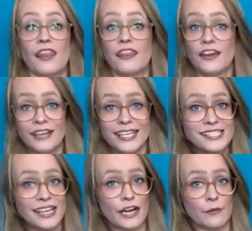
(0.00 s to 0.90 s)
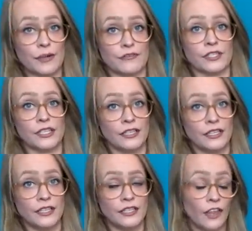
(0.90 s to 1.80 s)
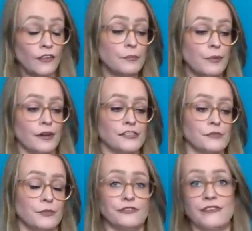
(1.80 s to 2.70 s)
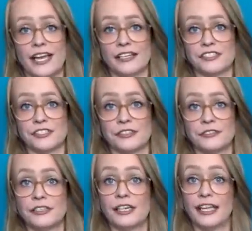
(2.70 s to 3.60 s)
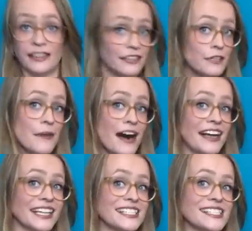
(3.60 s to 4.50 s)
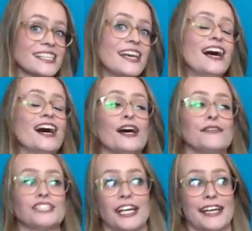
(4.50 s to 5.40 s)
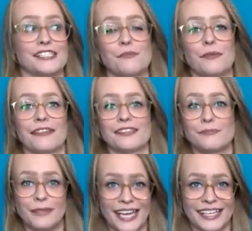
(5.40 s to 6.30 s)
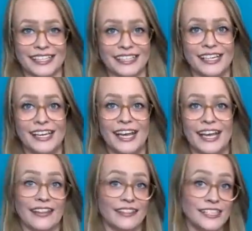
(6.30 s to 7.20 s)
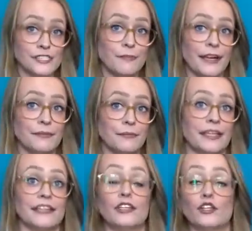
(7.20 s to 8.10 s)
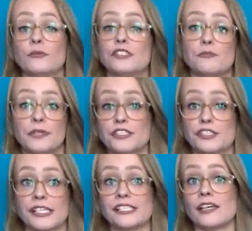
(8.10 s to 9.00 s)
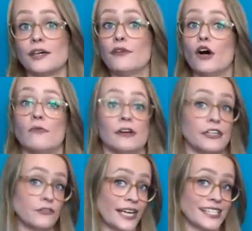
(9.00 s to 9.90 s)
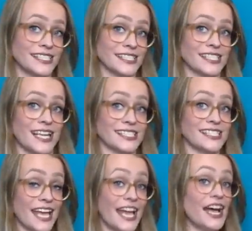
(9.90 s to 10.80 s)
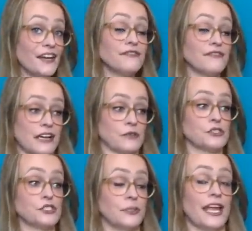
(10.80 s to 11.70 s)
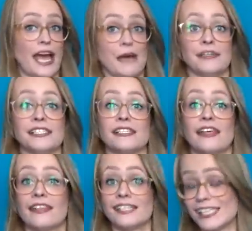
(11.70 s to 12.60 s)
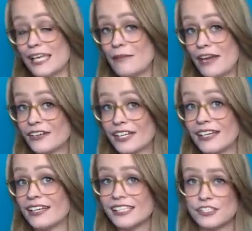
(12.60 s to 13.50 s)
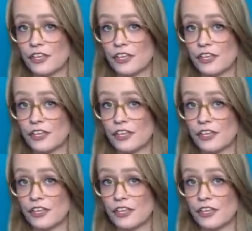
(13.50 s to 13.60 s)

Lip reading: There is, however, another possible factor in the demise of Gigantopithecus blacki, and this might be the human species of Homo erectus, as they have found to inhabit the same area in